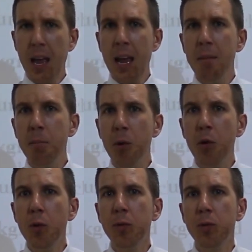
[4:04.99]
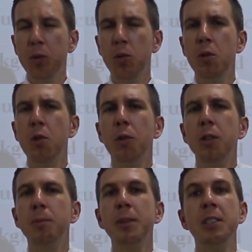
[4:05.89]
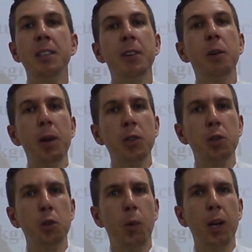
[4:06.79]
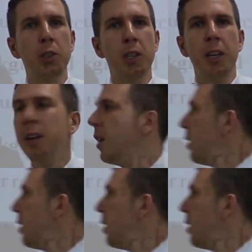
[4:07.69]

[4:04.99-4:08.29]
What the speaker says: and move to your specific research question.